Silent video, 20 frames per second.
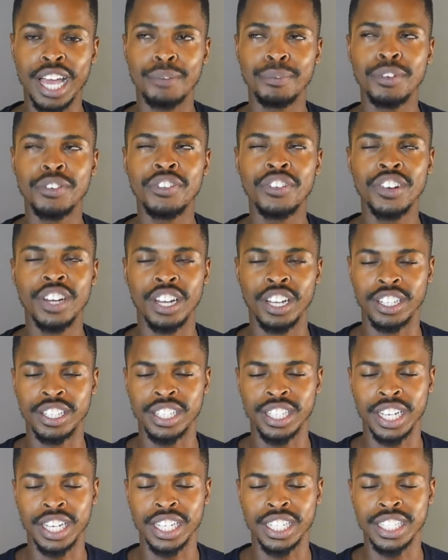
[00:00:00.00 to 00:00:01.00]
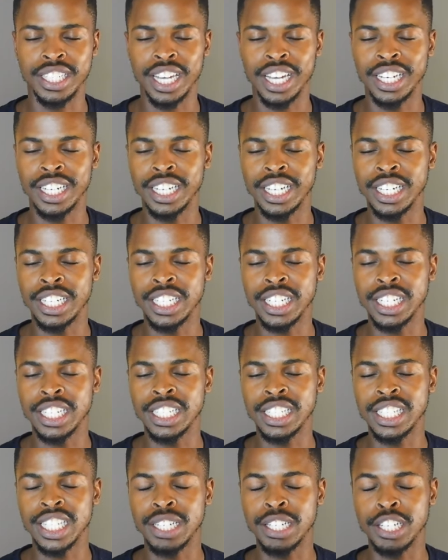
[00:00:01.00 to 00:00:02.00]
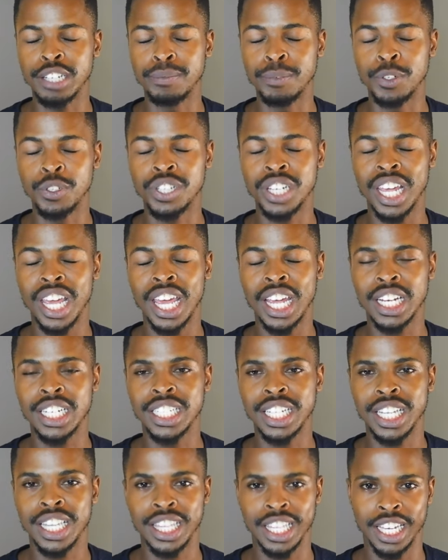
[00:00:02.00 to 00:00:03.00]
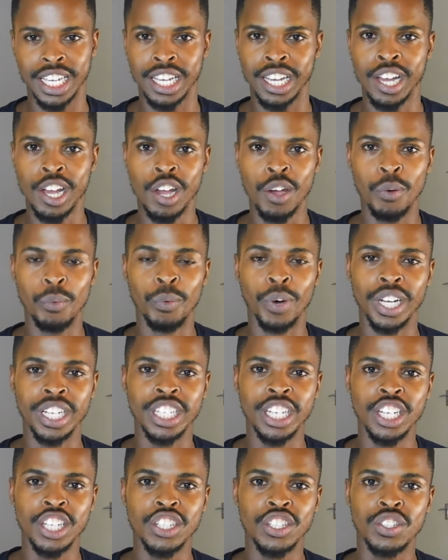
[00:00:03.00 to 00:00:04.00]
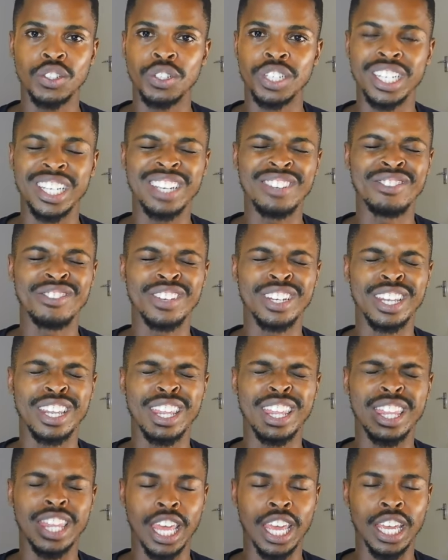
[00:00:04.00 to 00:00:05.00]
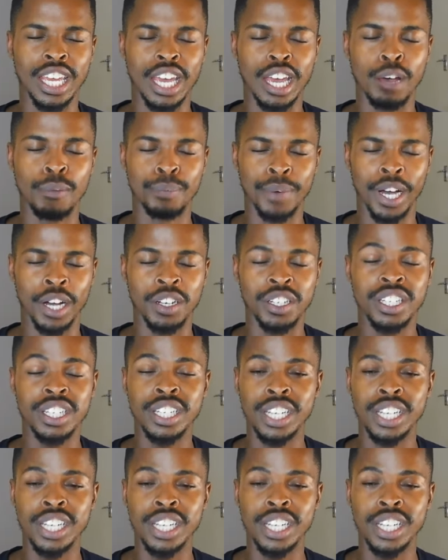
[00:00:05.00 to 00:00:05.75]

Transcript: I'm a freelancer, guys, and it is the most hectic thing one should even think about.